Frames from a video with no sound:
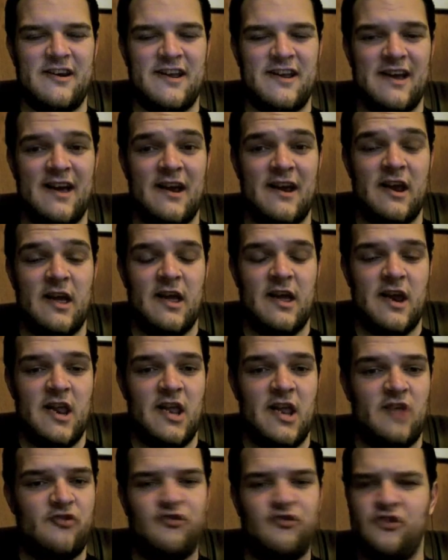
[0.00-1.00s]
I got a
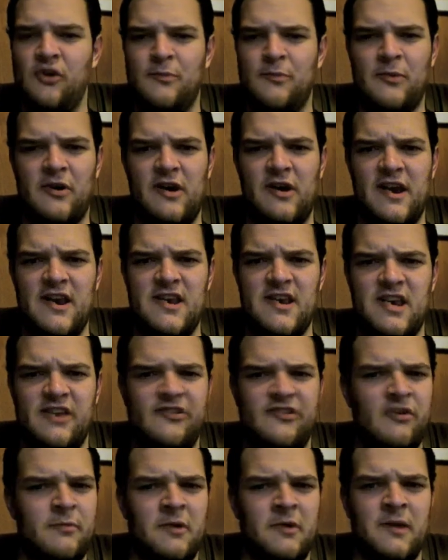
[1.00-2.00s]
super indie,
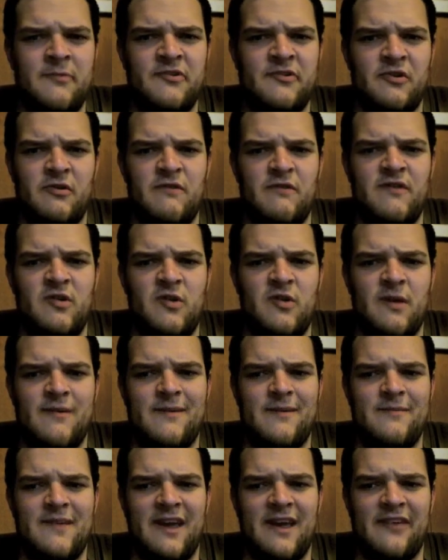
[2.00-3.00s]
super hipster review coming
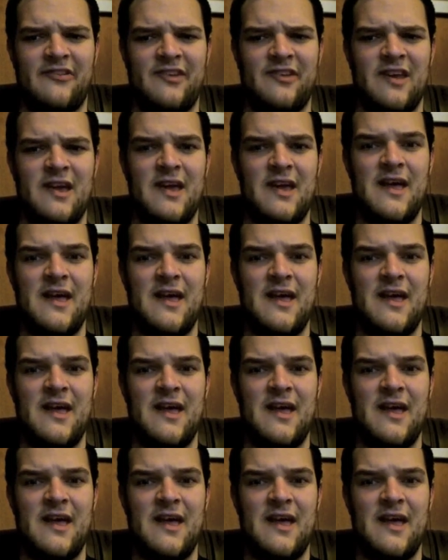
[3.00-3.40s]
up next.